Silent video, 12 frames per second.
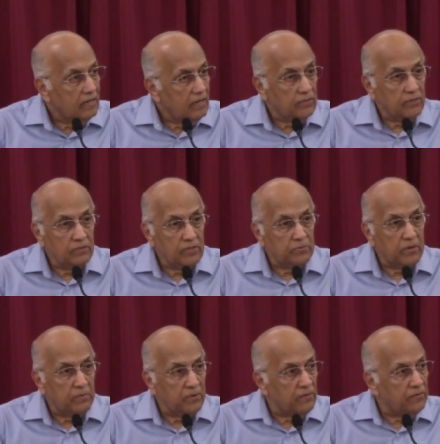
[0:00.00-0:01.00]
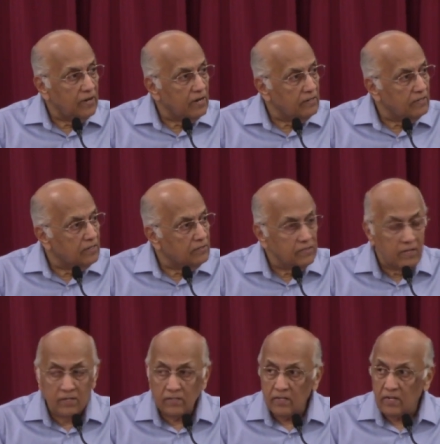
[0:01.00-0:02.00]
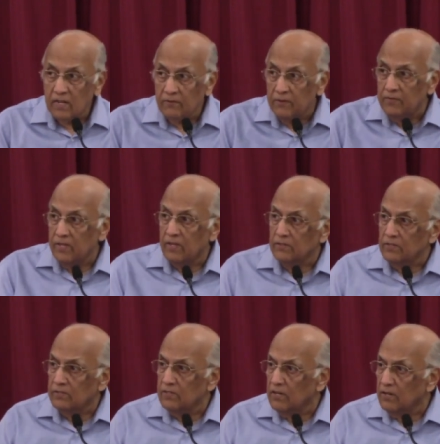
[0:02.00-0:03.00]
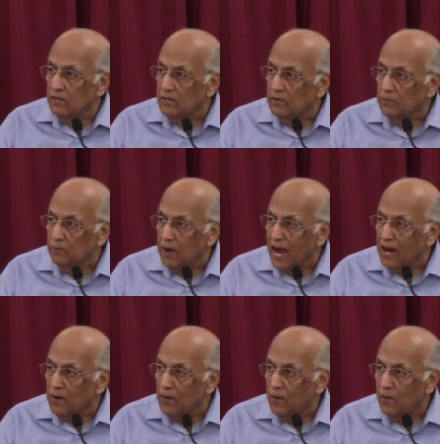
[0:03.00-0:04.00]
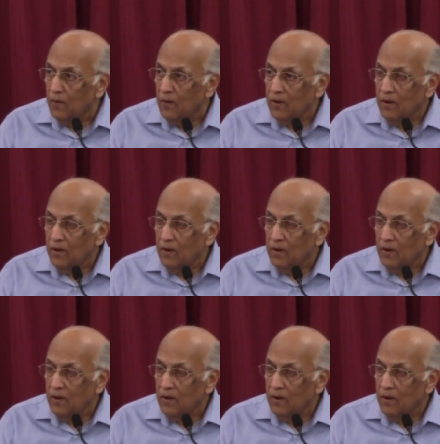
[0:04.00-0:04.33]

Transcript: He sold his property for $100,000 and he gave 50000 to the Lord. Wow.